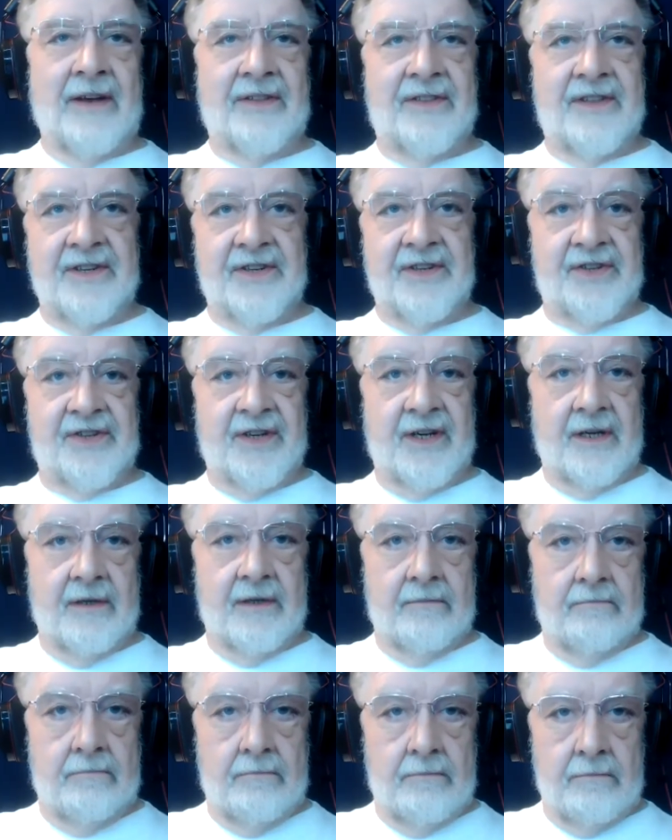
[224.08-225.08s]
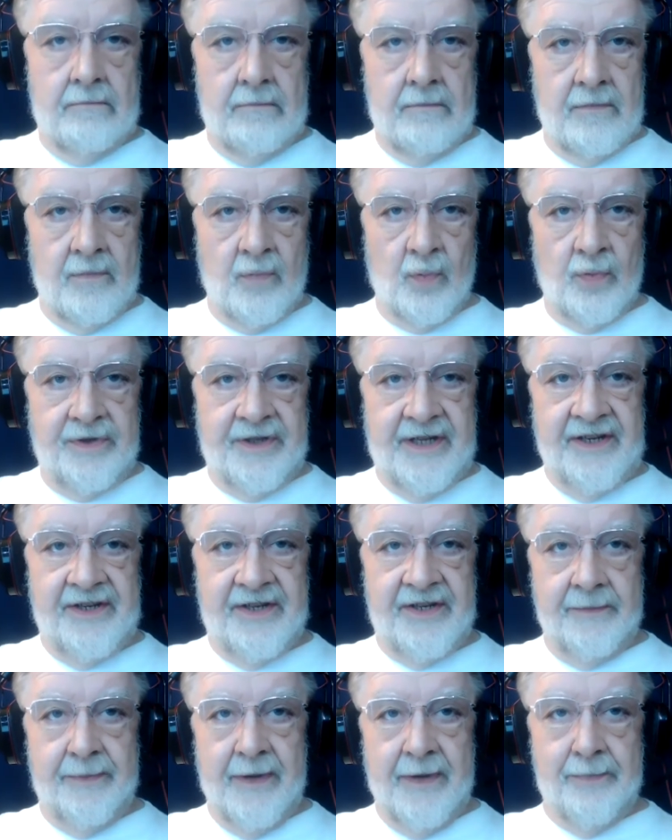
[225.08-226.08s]
this
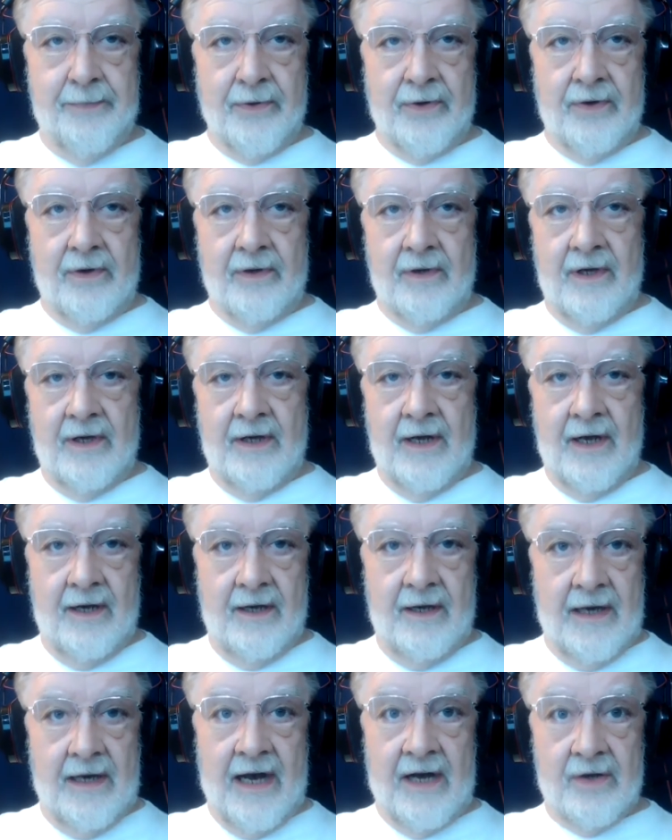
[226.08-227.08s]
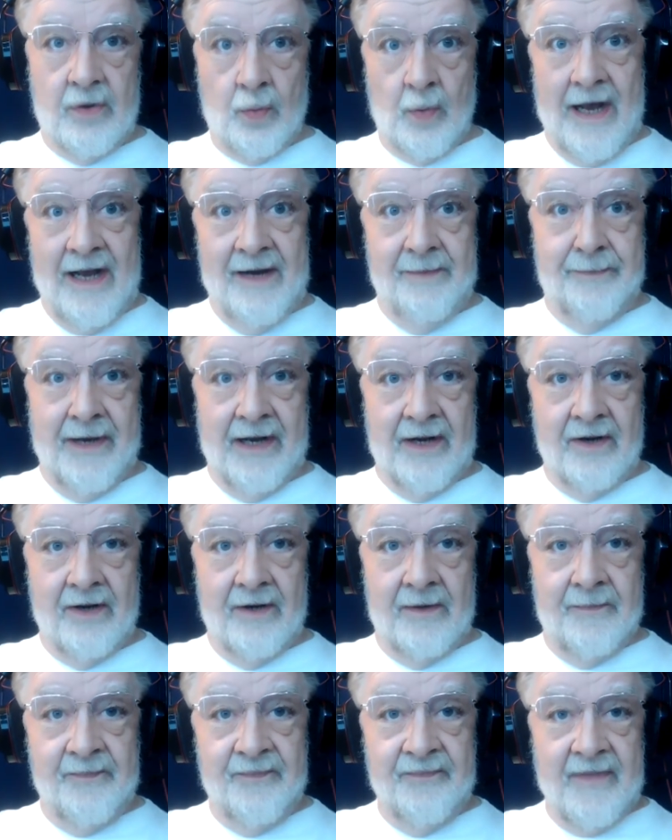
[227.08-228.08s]
teaching people how to write
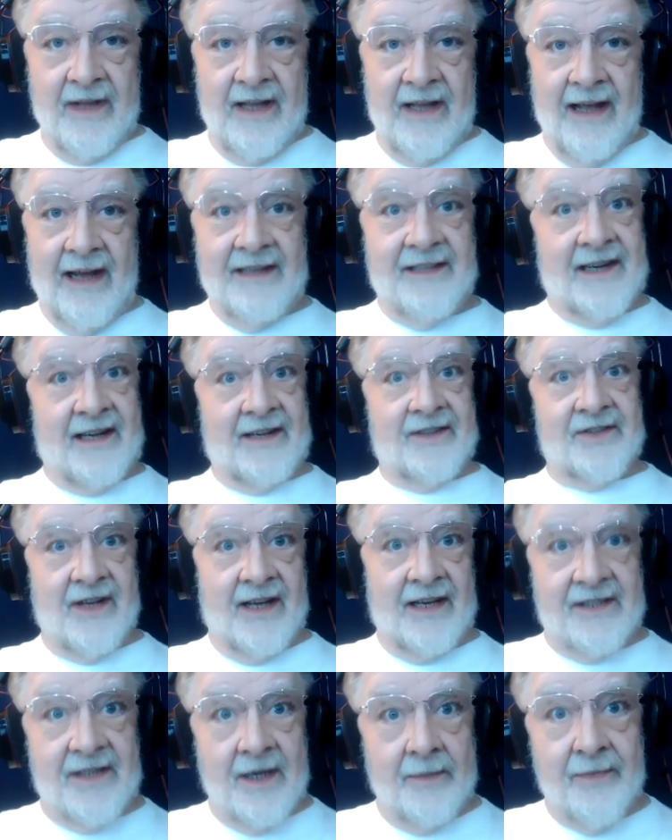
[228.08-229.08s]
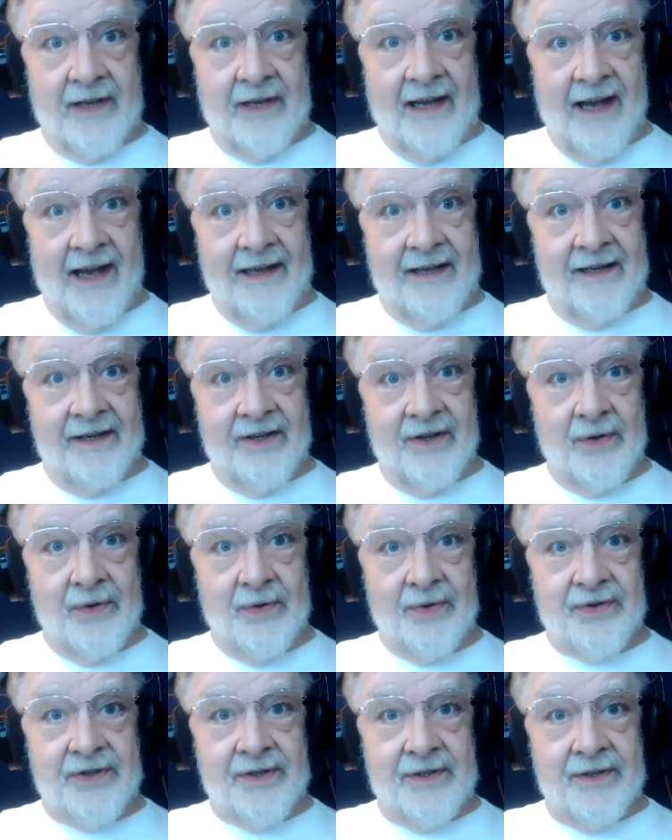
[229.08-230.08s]
better, that sounds like something I could use.